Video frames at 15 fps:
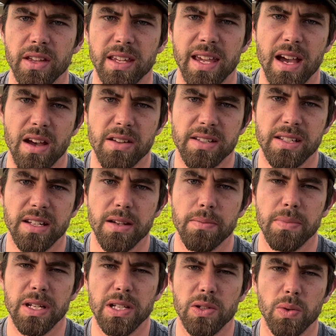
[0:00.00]

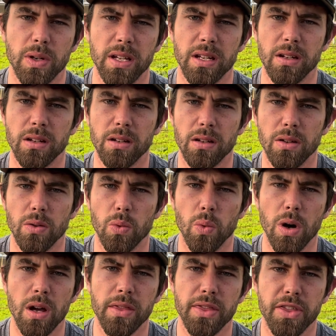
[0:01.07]
calcium between
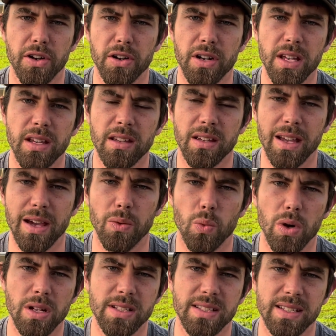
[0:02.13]
130 and
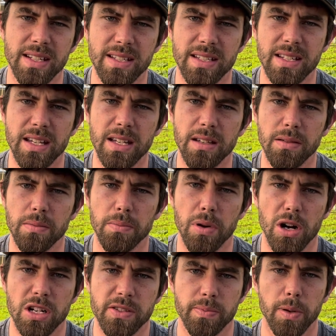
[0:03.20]
160
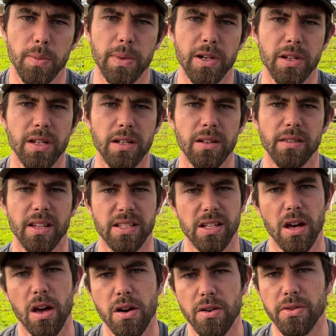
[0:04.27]
parts per million. That's
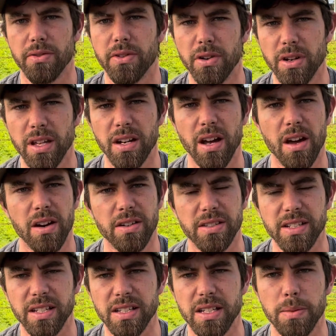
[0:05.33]
130 and
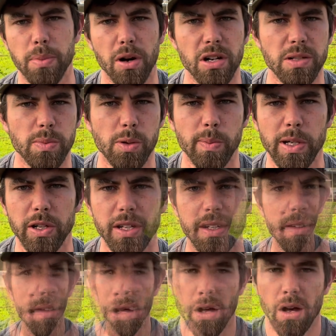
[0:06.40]
160 parts per million.
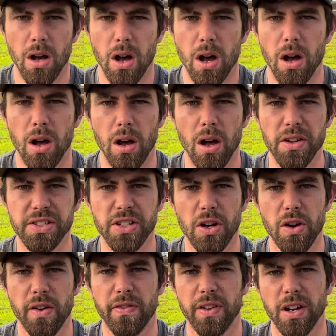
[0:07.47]

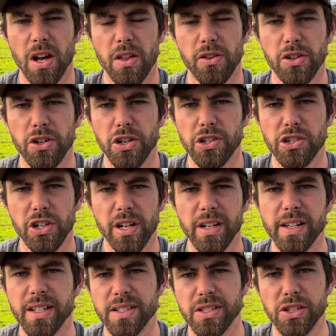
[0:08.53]
Also, if another
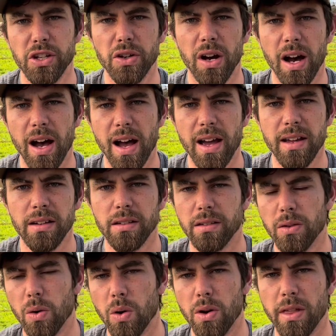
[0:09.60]
nutrient is too high
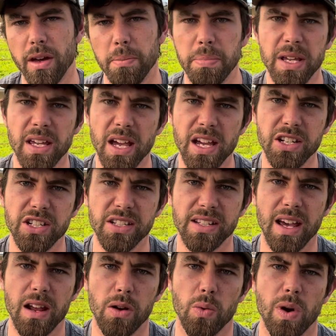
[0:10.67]
or the pH is
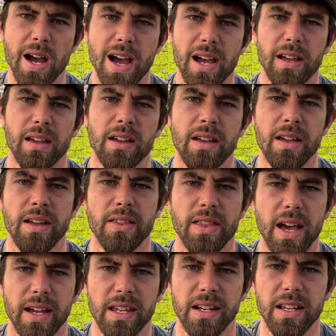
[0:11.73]
out of whack,
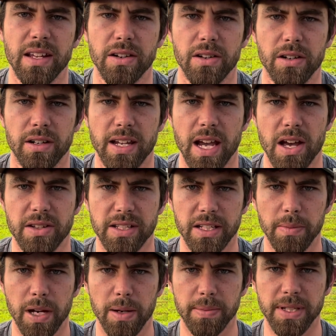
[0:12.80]
that can hinder
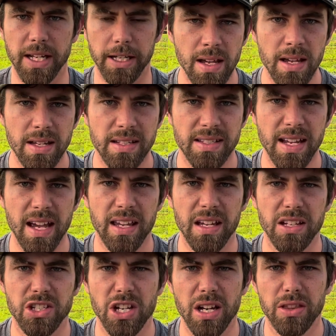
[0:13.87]
calcium uptake.
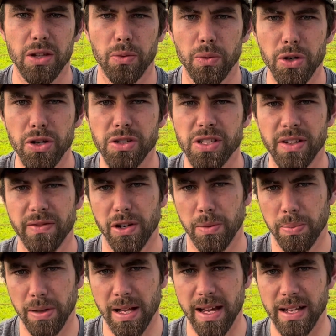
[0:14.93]
Second, check the roots of your
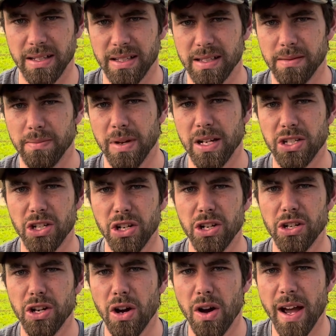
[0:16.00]
plants. Make sure
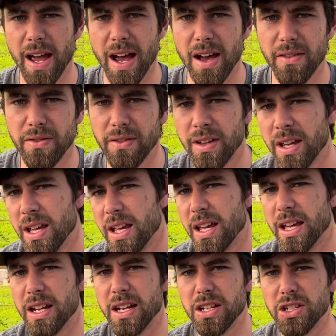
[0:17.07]
you don't have
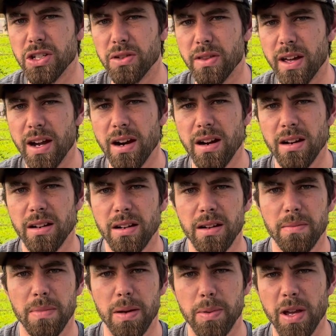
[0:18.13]
an issue there.
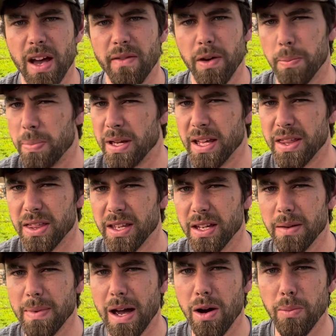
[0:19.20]
Maybe you have a
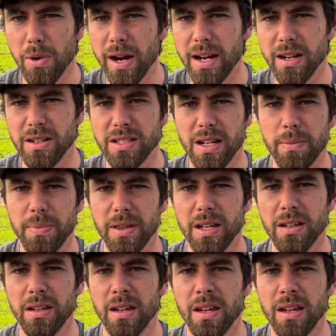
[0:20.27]
pythium outbreak or something.